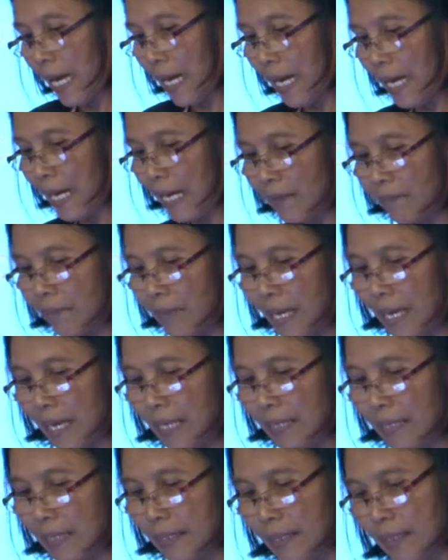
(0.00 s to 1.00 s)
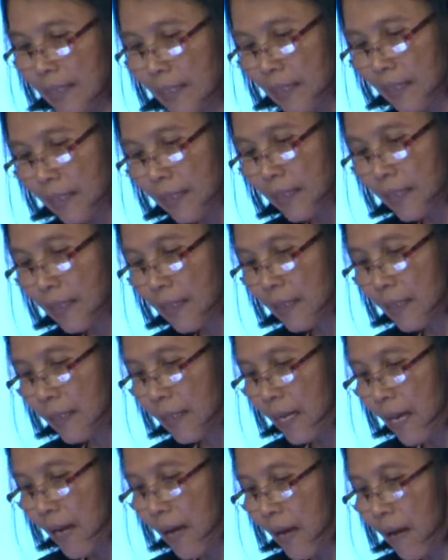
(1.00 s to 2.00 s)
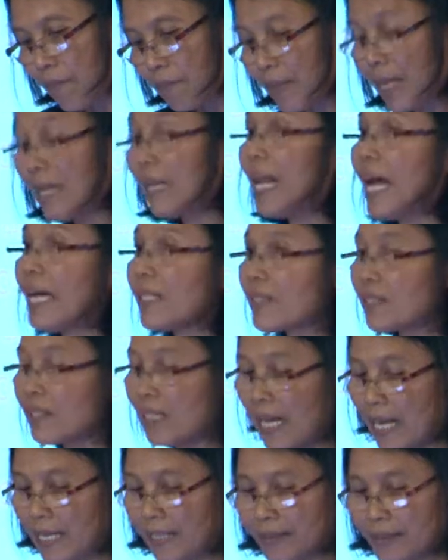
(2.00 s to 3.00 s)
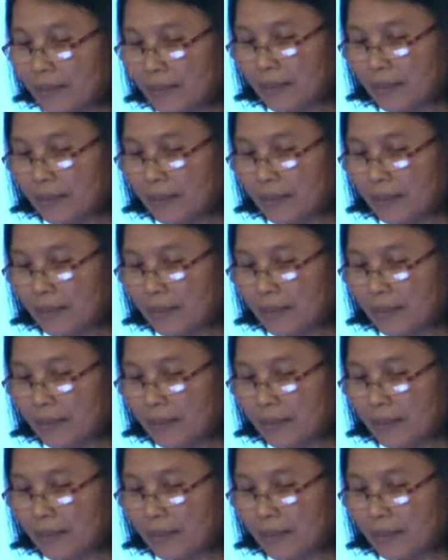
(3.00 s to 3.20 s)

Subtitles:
And my last slide